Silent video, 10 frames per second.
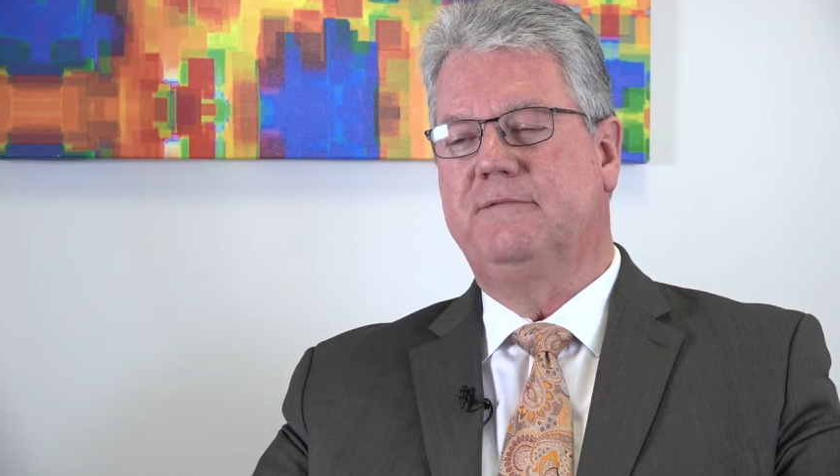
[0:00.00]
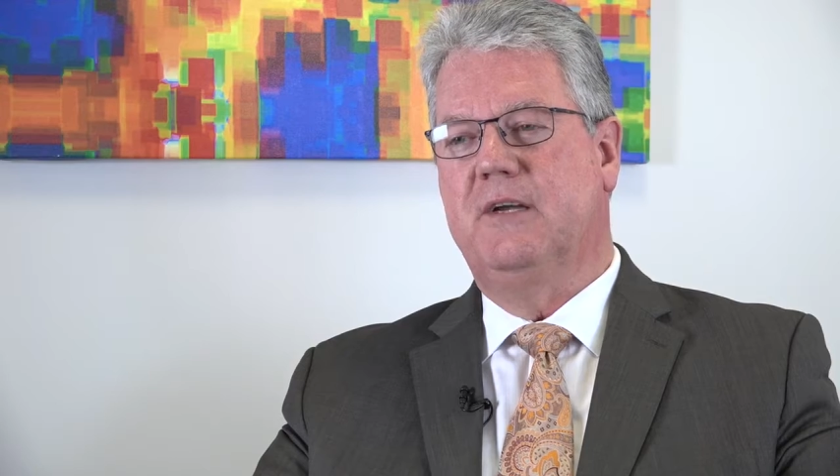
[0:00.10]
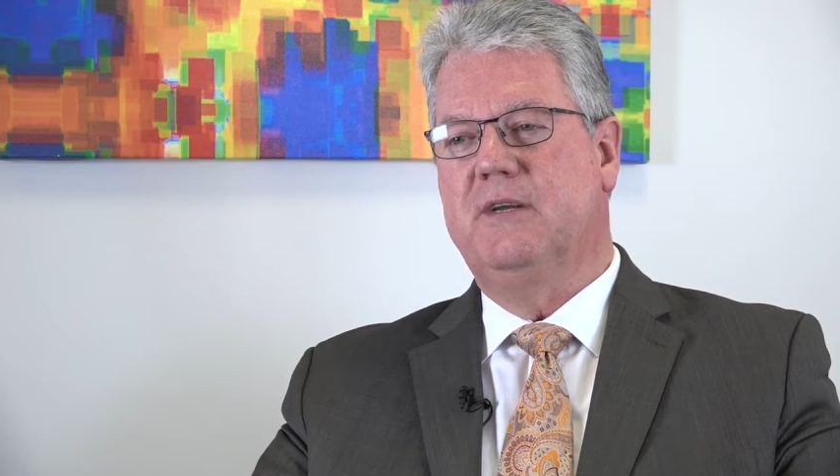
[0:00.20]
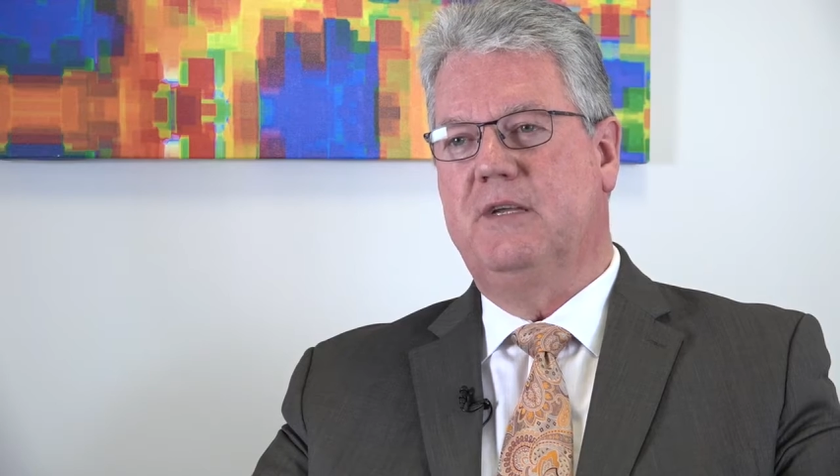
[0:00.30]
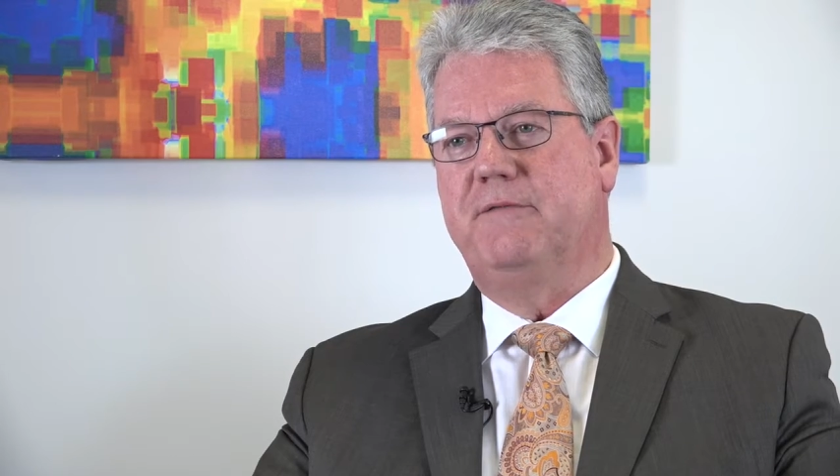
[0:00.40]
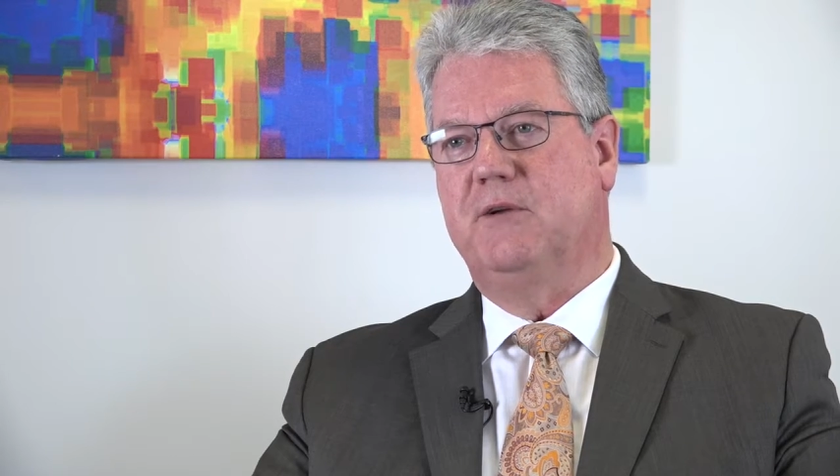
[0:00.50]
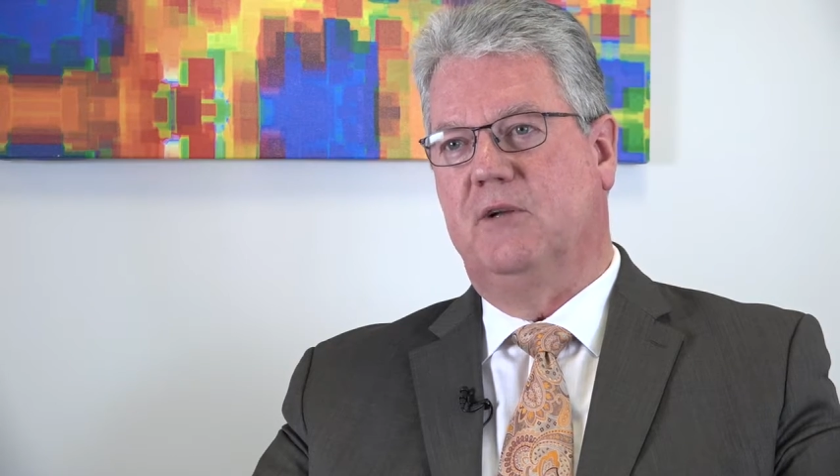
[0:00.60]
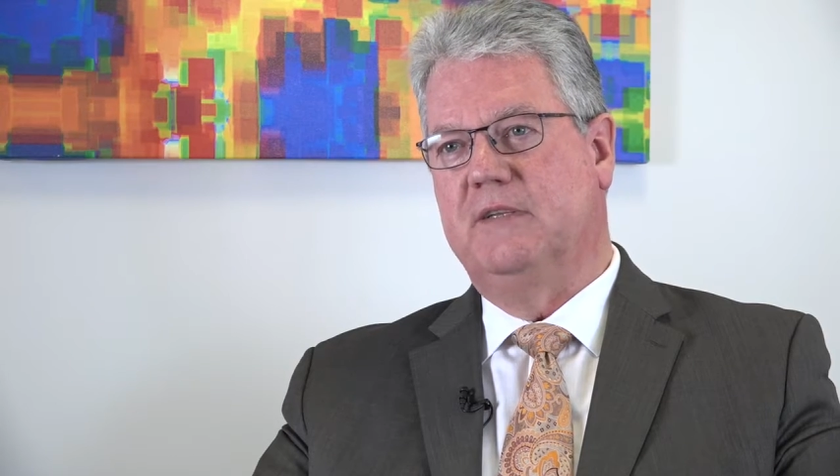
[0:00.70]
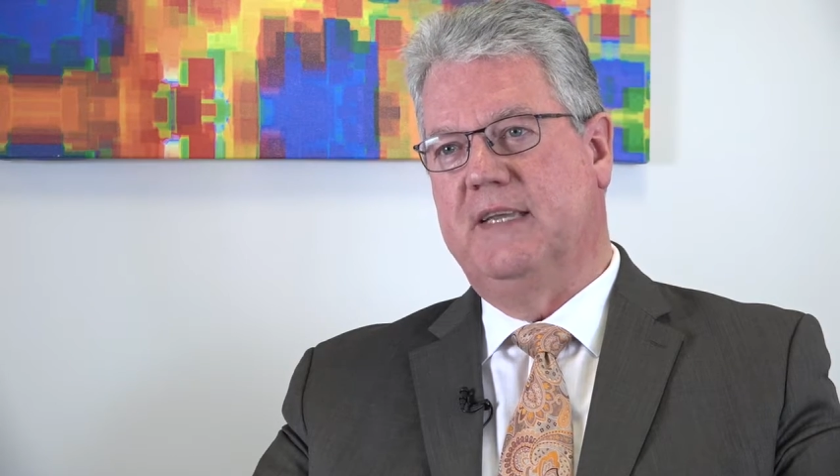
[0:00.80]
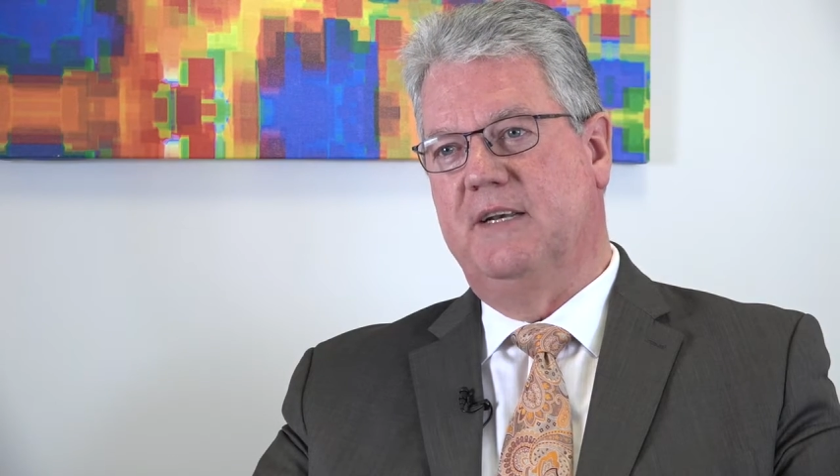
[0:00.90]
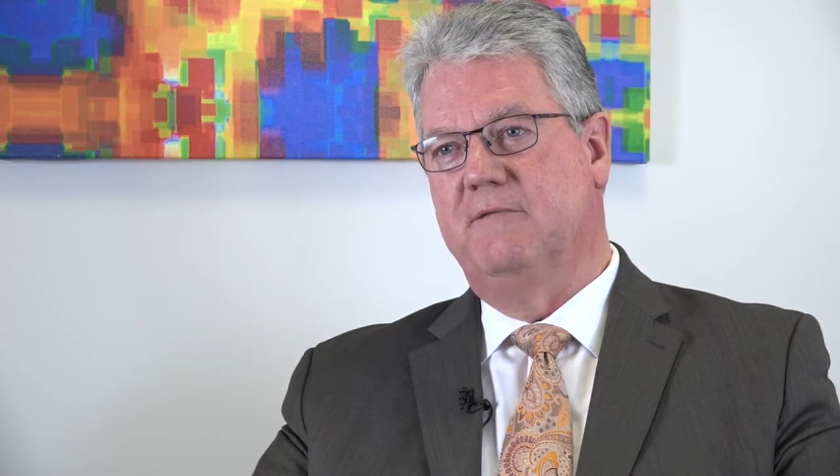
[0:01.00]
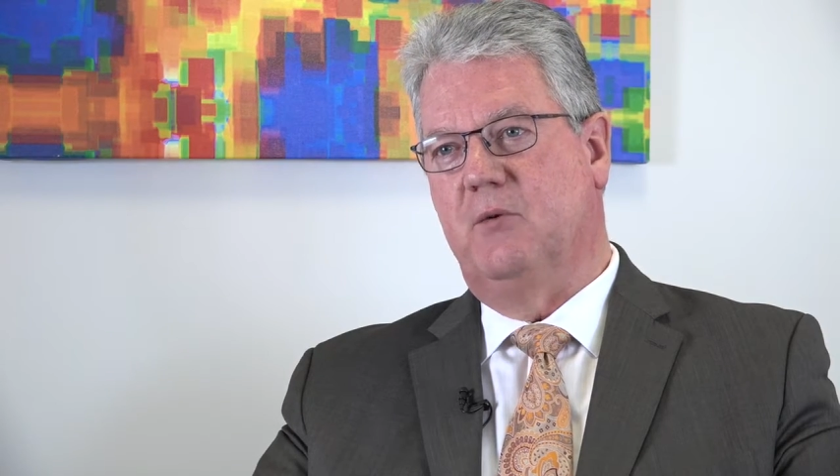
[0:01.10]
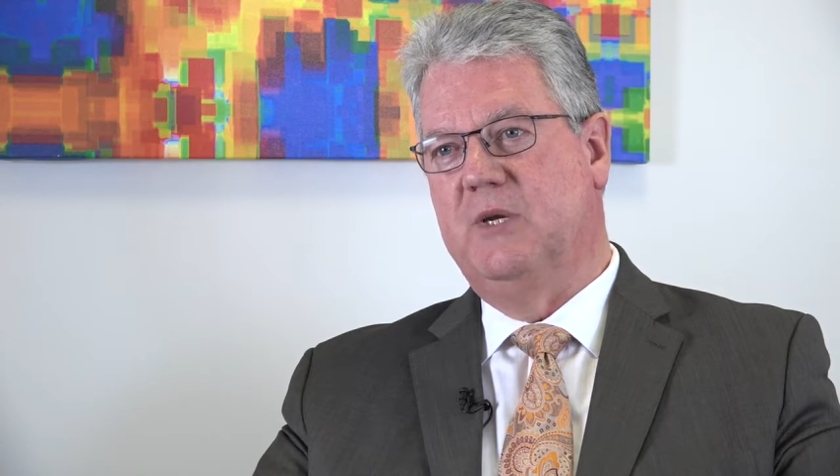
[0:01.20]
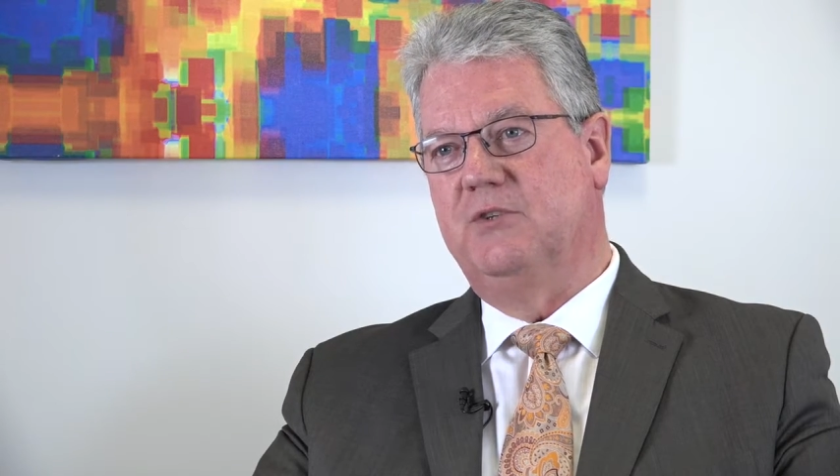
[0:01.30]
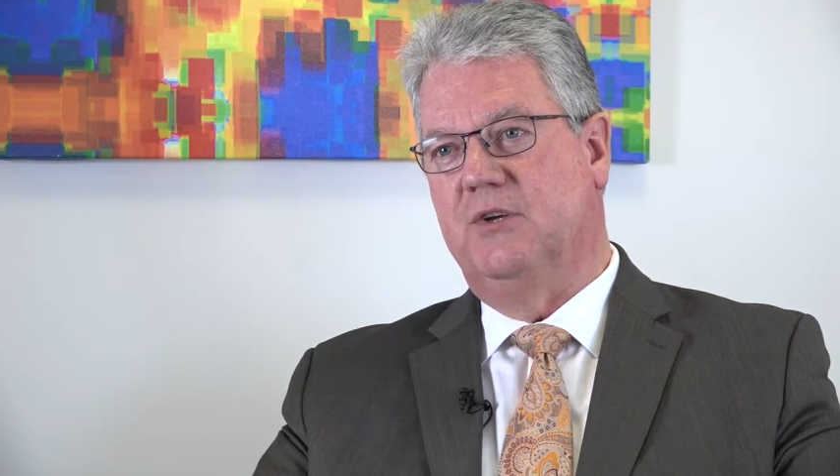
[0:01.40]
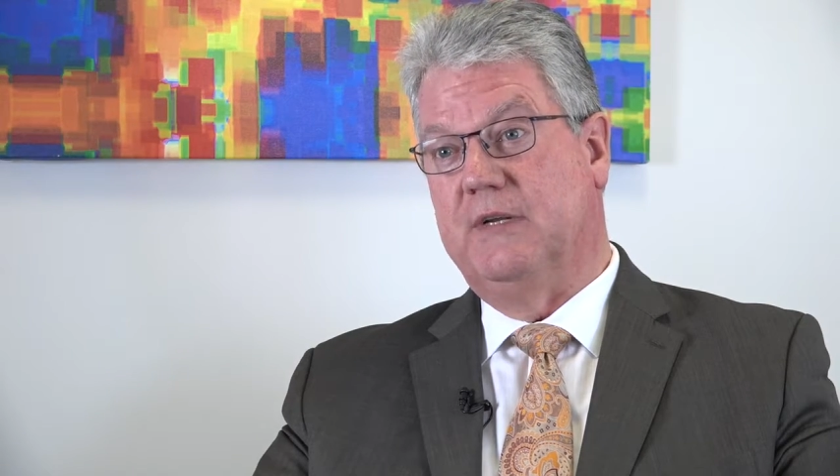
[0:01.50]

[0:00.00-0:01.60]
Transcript: very difficult to get information